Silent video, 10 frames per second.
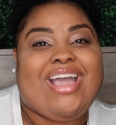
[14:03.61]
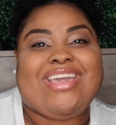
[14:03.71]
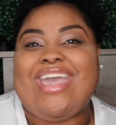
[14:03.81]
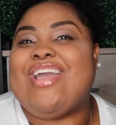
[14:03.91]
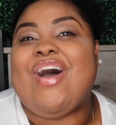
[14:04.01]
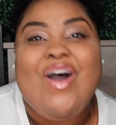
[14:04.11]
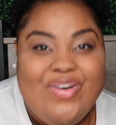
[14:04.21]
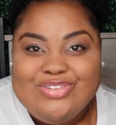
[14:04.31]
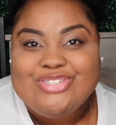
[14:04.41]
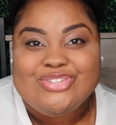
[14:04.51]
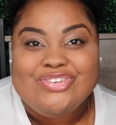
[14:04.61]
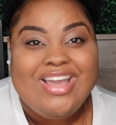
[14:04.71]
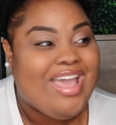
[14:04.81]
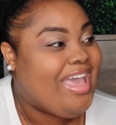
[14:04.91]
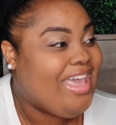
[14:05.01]
I can't hold you.
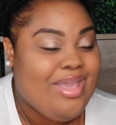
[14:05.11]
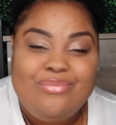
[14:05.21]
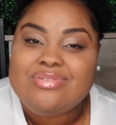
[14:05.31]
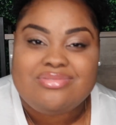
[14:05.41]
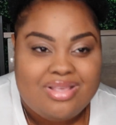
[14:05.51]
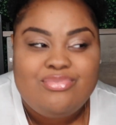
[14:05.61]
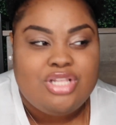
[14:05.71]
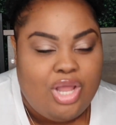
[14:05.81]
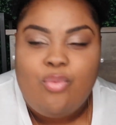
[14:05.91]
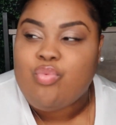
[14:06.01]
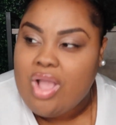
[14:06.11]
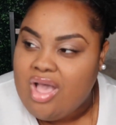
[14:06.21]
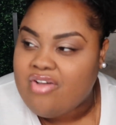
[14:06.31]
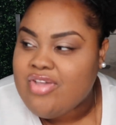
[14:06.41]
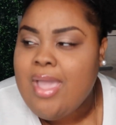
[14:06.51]
It was it was a little
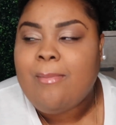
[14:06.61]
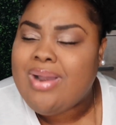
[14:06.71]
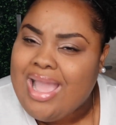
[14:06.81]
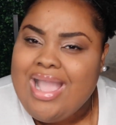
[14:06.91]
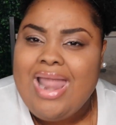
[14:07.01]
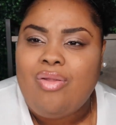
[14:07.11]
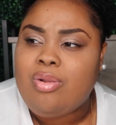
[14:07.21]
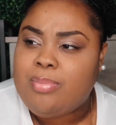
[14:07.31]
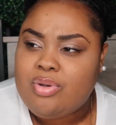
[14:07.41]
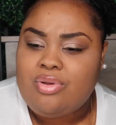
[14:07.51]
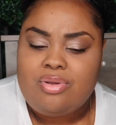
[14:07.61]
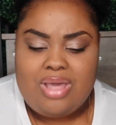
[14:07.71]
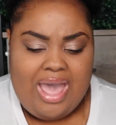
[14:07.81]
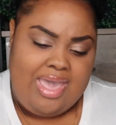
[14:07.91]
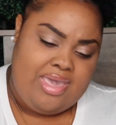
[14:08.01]
rough. But I got on the bull.
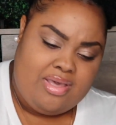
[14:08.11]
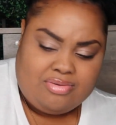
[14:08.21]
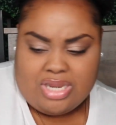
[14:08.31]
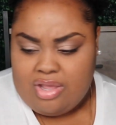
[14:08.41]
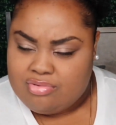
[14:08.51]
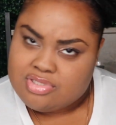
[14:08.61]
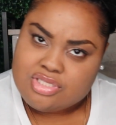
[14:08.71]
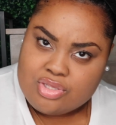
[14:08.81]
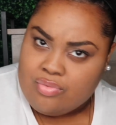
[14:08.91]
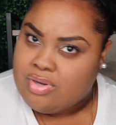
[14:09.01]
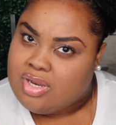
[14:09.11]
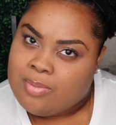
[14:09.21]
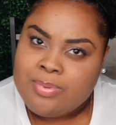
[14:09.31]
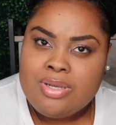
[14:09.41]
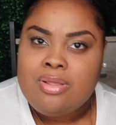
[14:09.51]
I held on, scooted
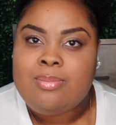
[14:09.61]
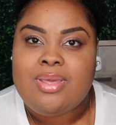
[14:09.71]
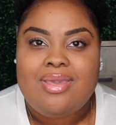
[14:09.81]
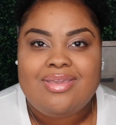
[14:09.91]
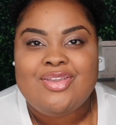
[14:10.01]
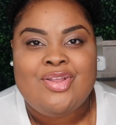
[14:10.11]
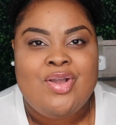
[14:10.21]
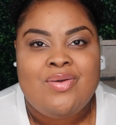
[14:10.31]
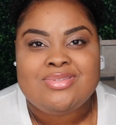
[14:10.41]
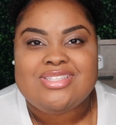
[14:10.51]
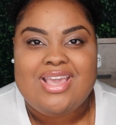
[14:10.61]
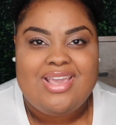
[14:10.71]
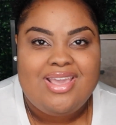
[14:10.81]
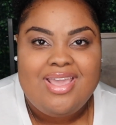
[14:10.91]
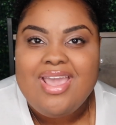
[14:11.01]
up a little bit. You know what I'm
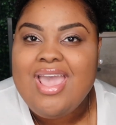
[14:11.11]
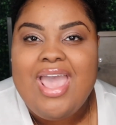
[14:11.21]
saying?